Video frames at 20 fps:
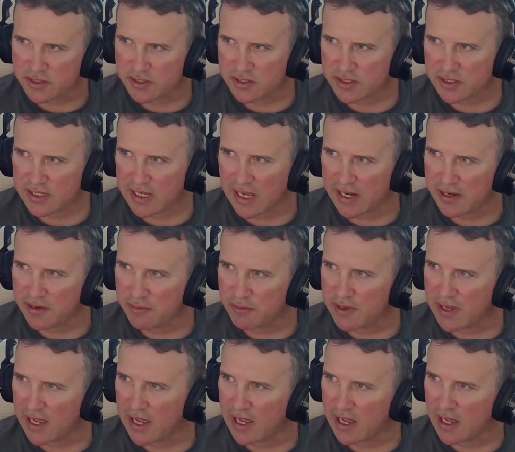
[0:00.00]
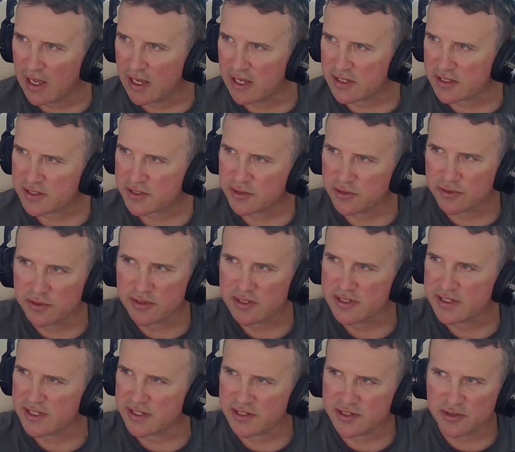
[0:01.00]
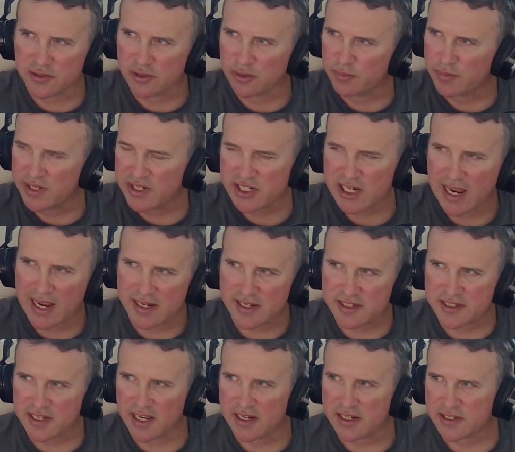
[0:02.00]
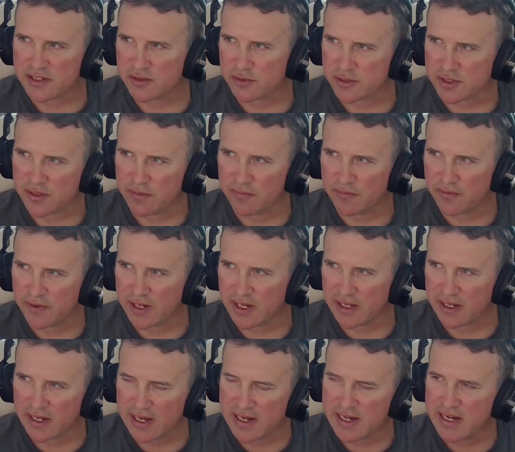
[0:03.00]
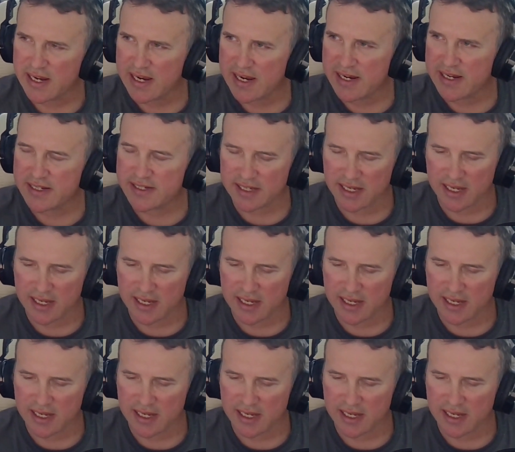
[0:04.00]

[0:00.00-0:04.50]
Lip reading: can you get a certain, is it Turtle Beach headsets or something, and they need